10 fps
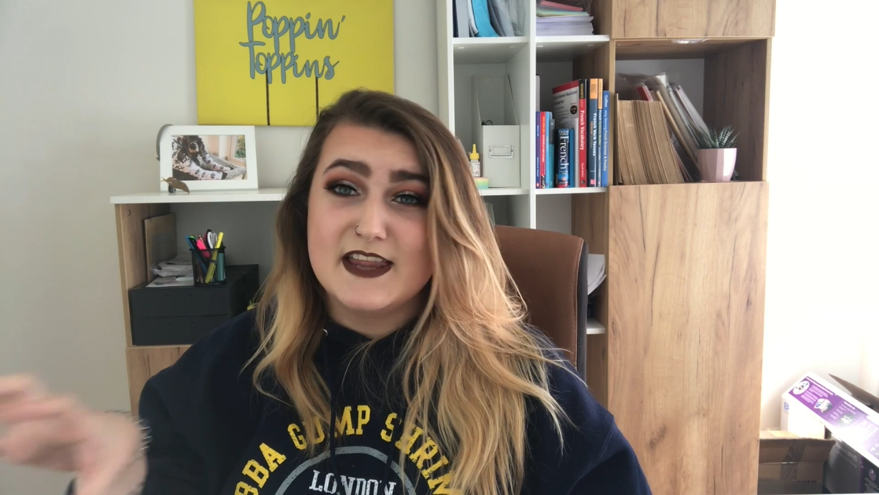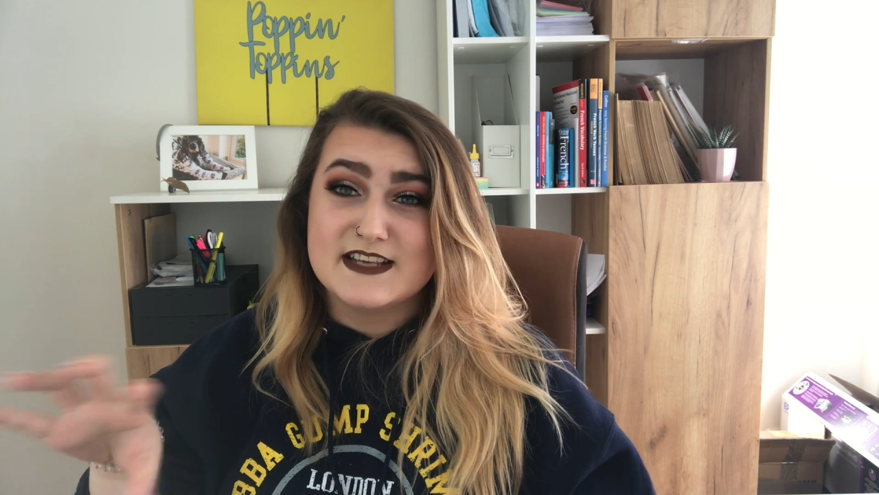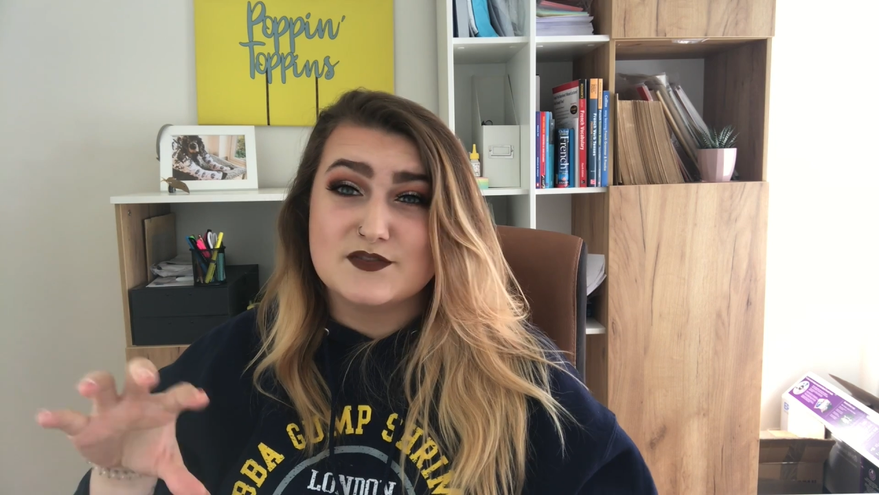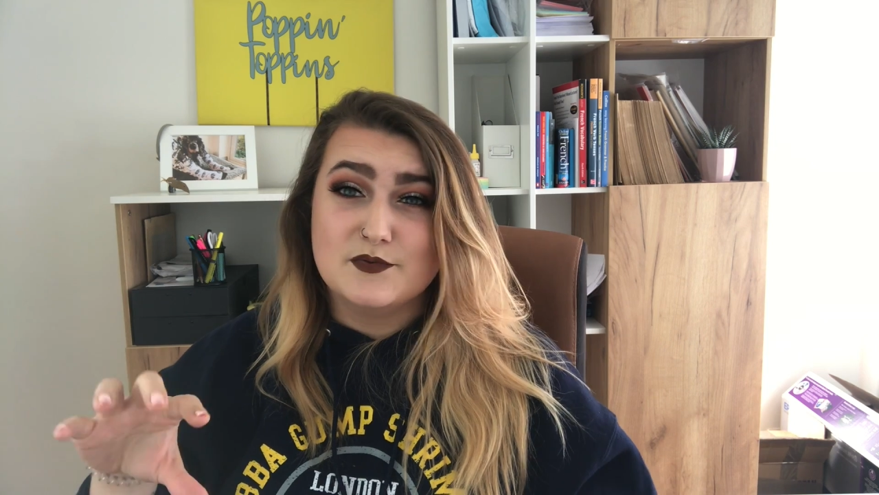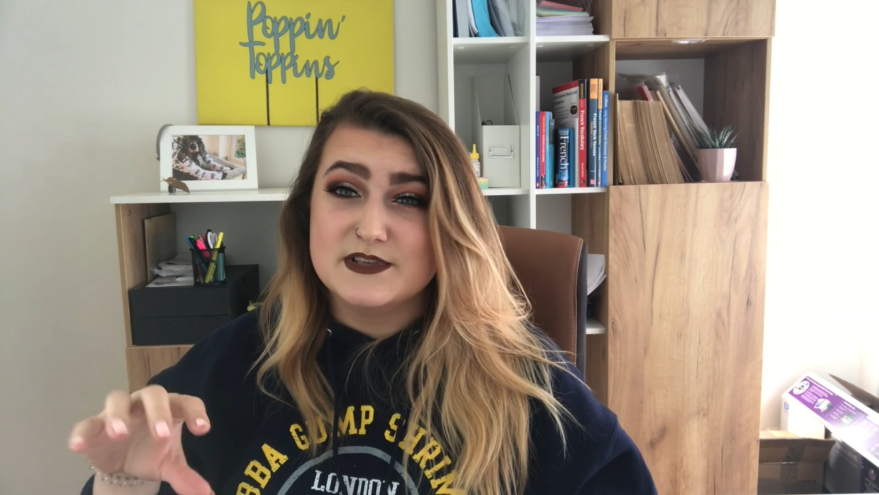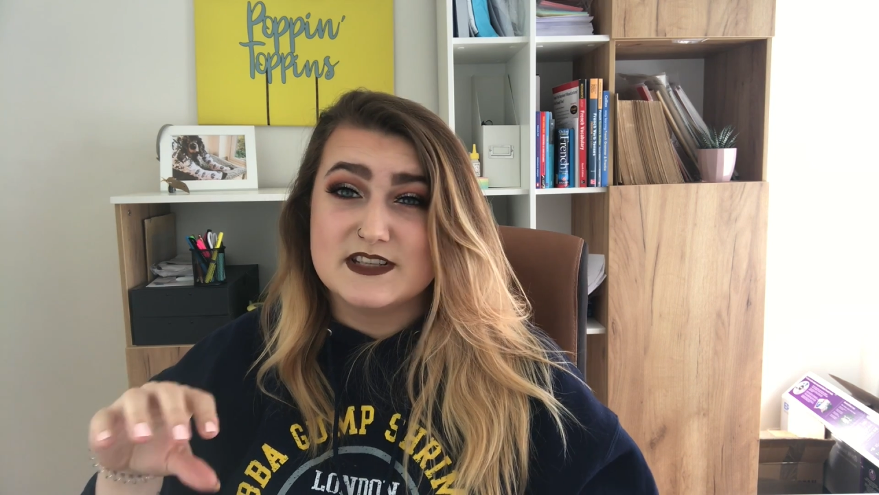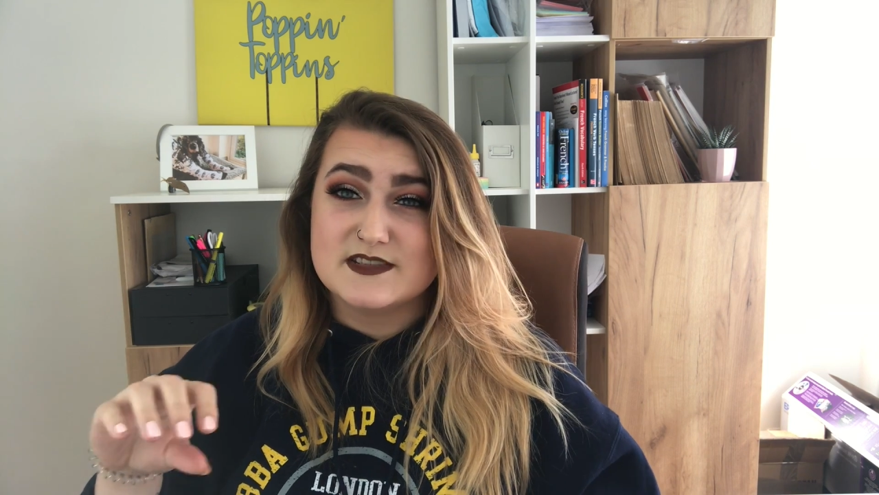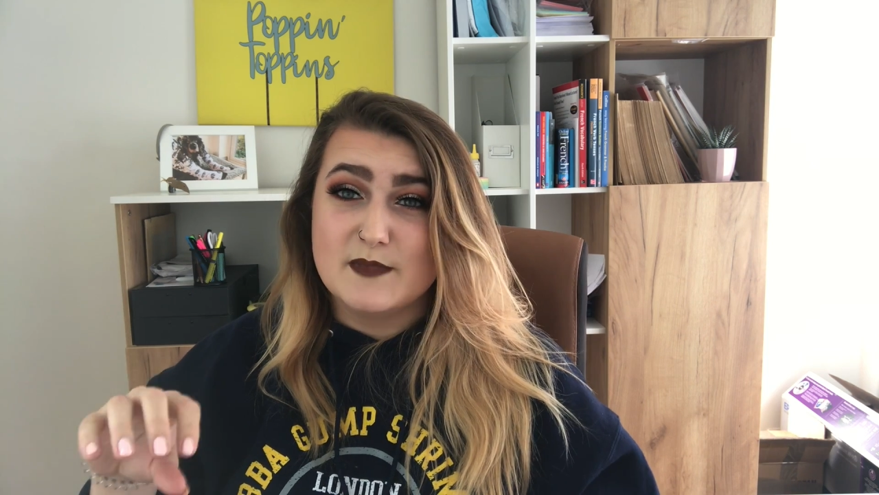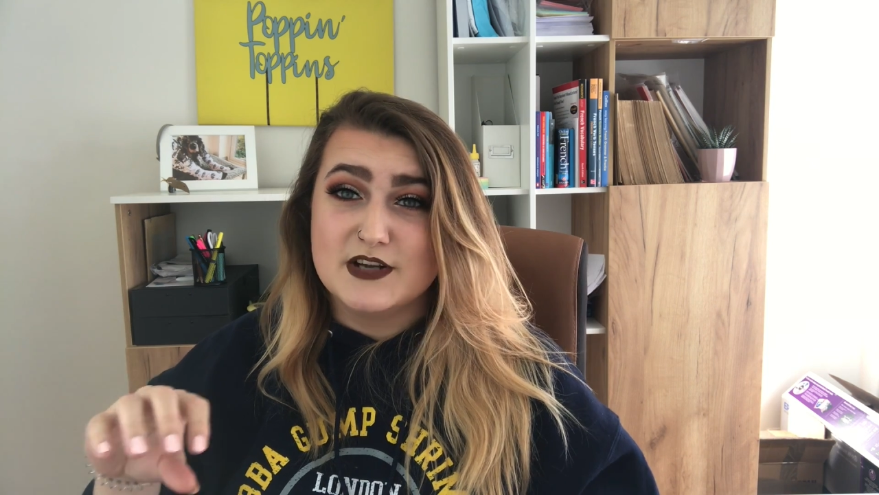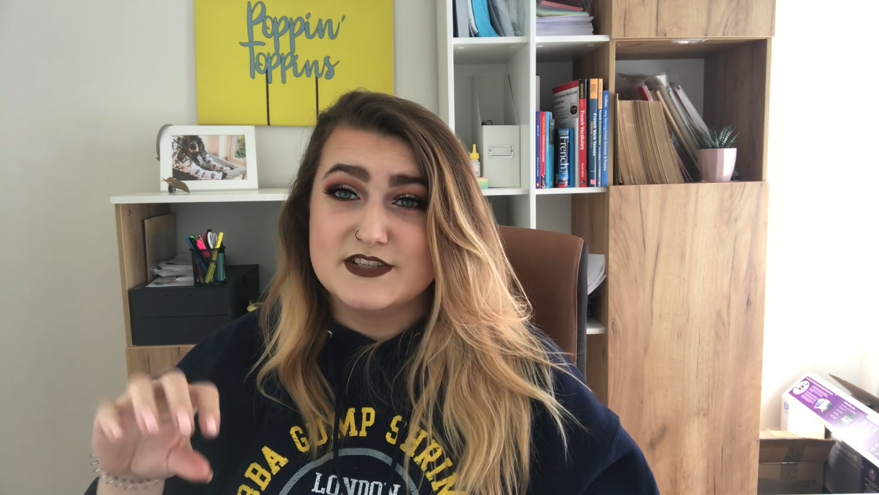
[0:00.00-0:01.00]
that's not always the
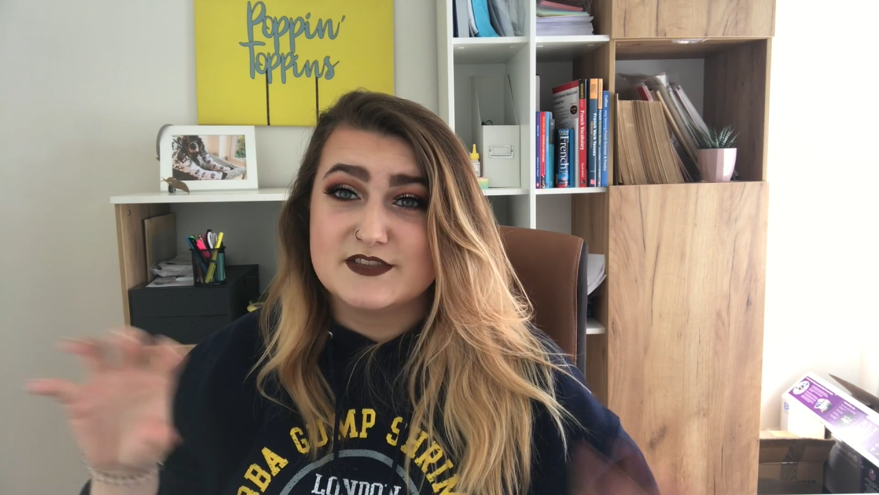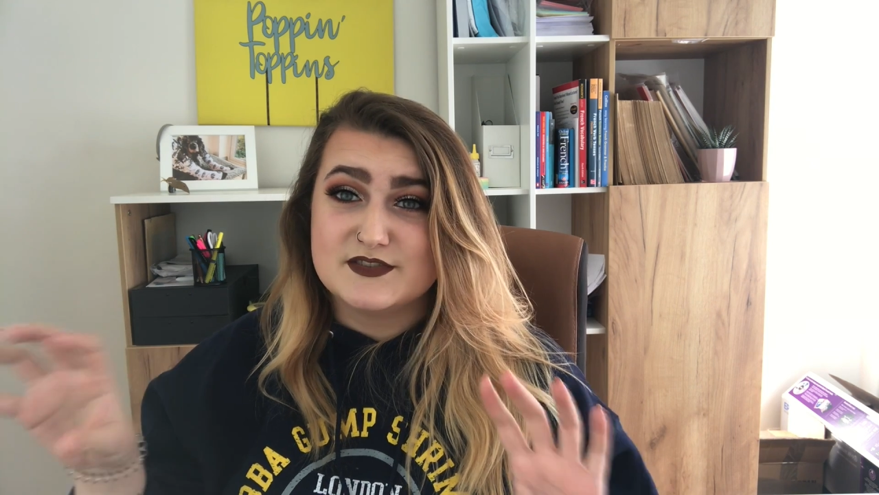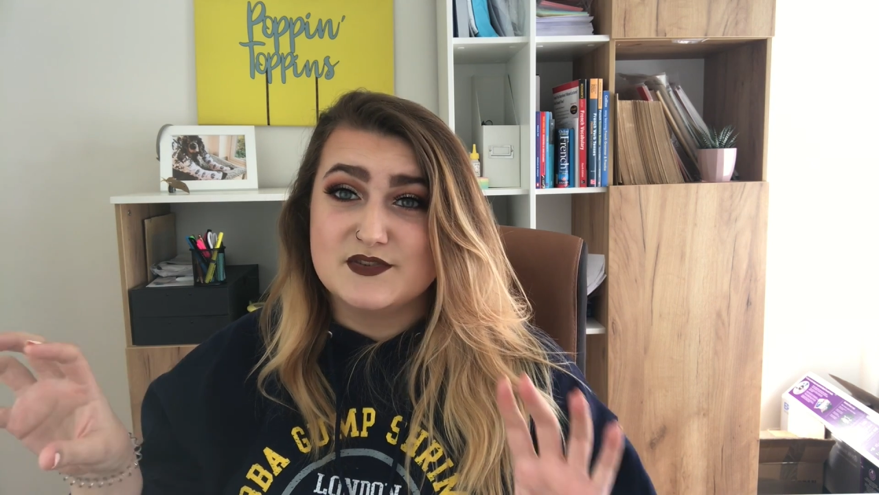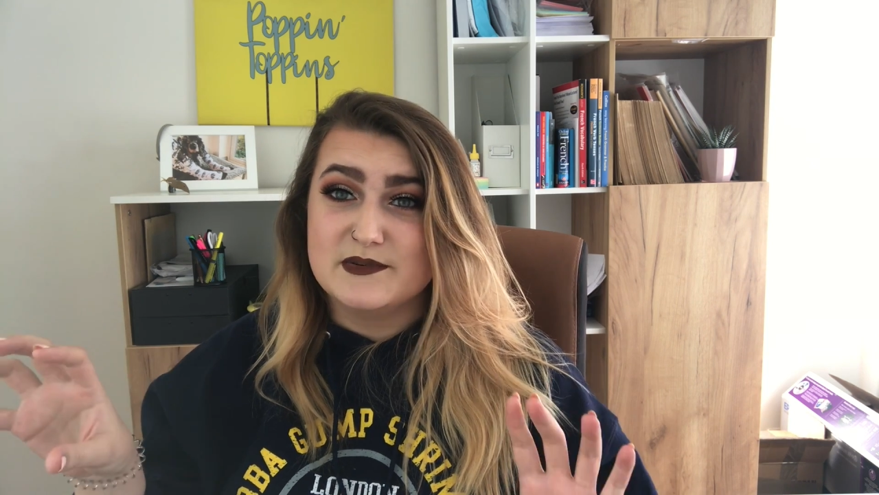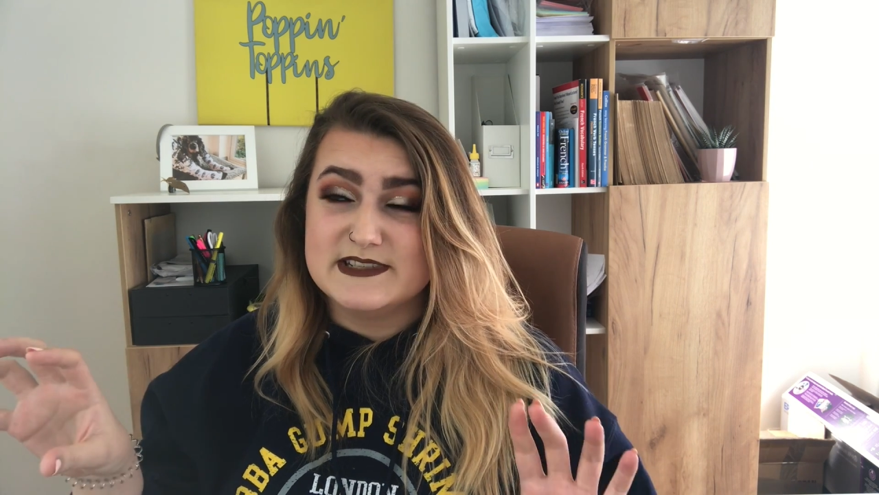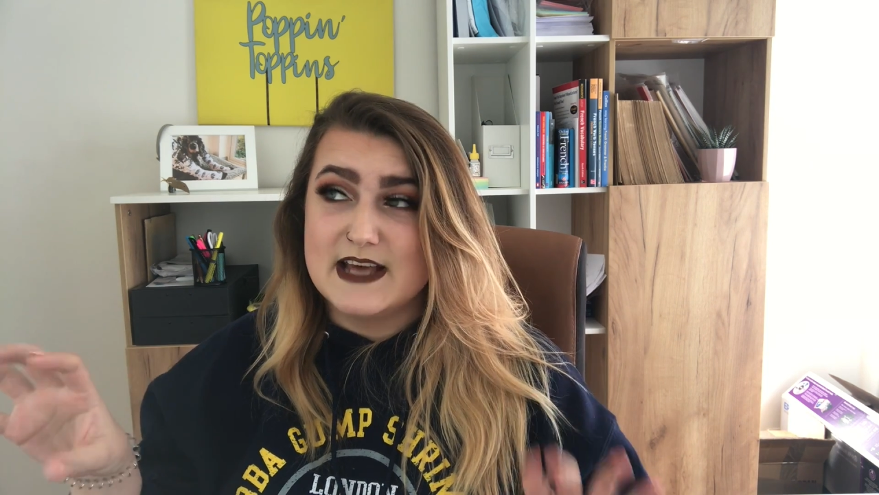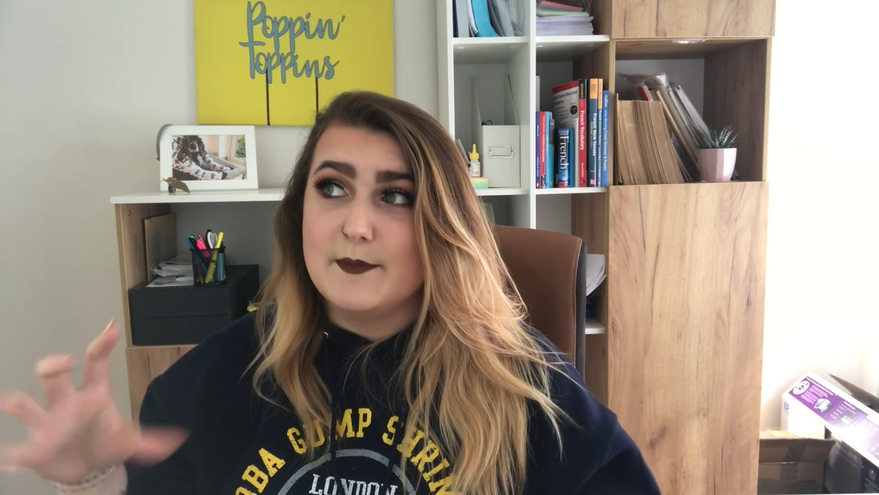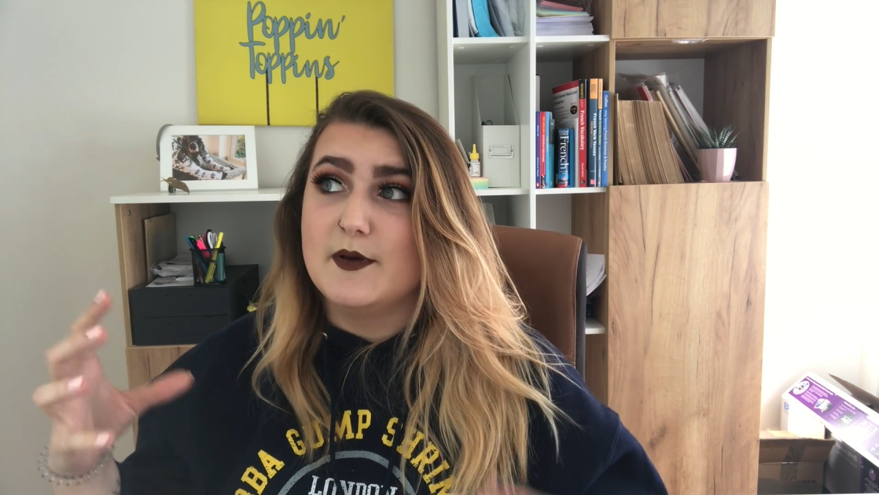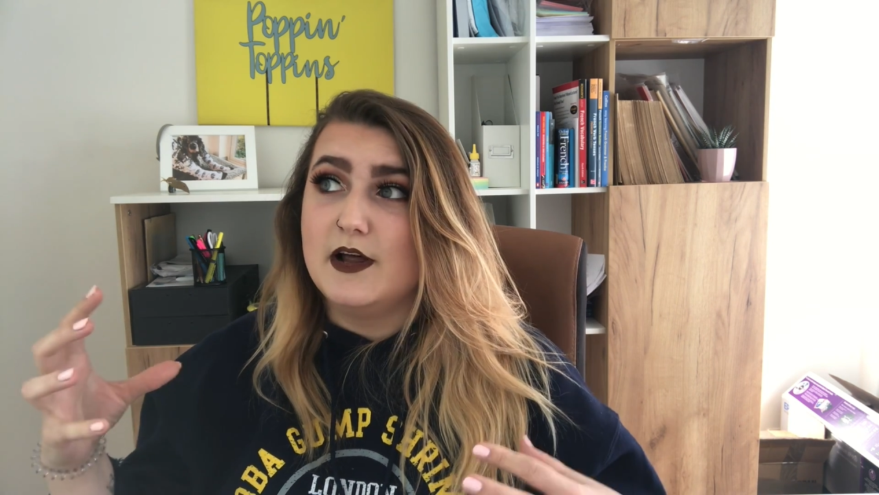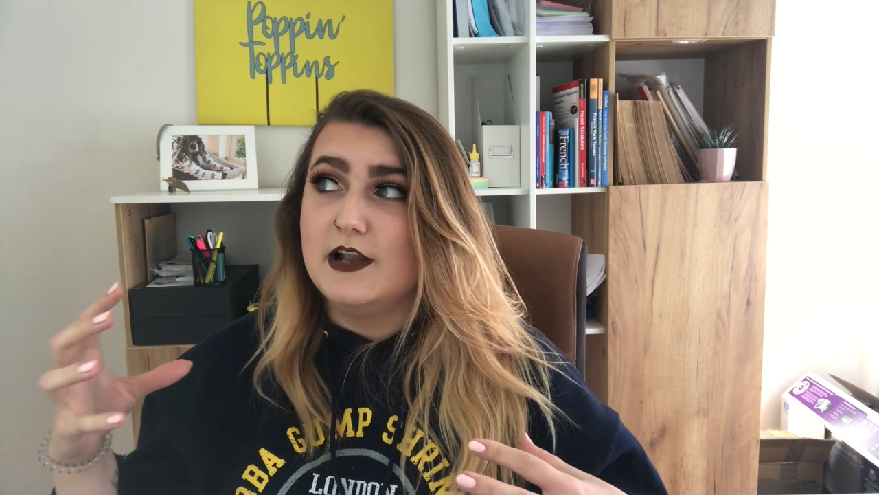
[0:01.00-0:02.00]
smartest, because it's not always there,
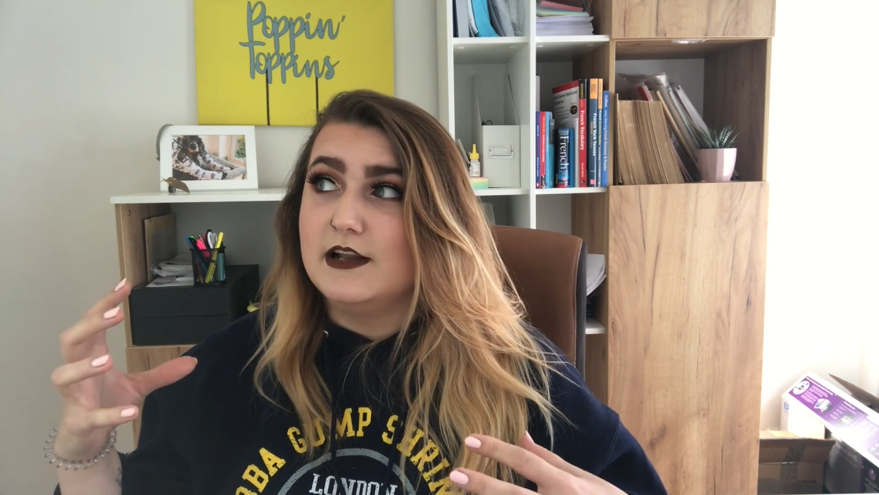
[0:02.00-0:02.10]
but